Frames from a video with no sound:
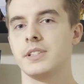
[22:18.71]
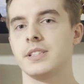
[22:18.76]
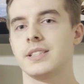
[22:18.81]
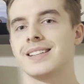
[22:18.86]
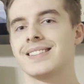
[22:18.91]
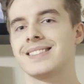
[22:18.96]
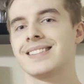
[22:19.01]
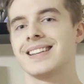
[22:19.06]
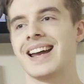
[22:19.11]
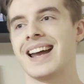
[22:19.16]

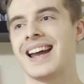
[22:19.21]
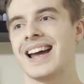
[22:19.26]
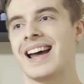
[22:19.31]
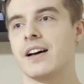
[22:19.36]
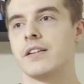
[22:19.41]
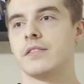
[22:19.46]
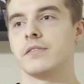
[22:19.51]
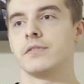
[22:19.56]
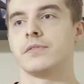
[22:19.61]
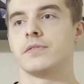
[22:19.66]
doesn't
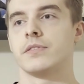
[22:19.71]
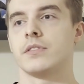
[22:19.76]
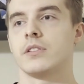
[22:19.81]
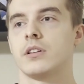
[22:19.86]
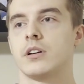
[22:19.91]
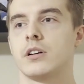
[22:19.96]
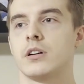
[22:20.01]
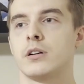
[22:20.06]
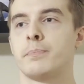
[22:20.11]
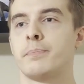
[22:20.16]
have
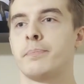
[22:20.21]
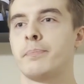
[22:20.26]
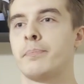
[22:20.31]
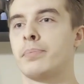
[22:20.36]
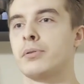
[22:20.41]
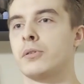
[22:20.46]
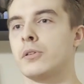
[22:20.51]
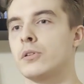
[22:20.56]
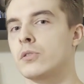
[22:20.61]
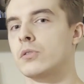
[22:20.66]
a
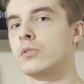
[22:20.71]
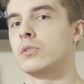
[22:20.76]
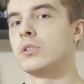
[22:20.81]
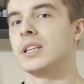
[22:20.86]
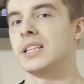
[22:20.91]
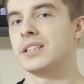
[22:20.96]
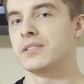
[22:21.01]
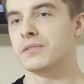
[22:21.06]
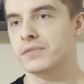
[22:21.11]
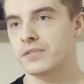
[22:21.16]
plural
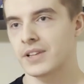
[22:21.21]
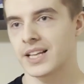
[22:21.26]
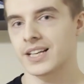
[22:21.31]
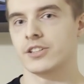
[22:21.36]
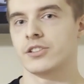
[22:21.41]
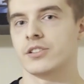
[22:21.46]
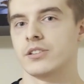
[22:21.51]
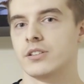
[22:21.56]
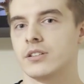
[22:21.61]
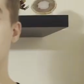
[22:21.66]
inflection.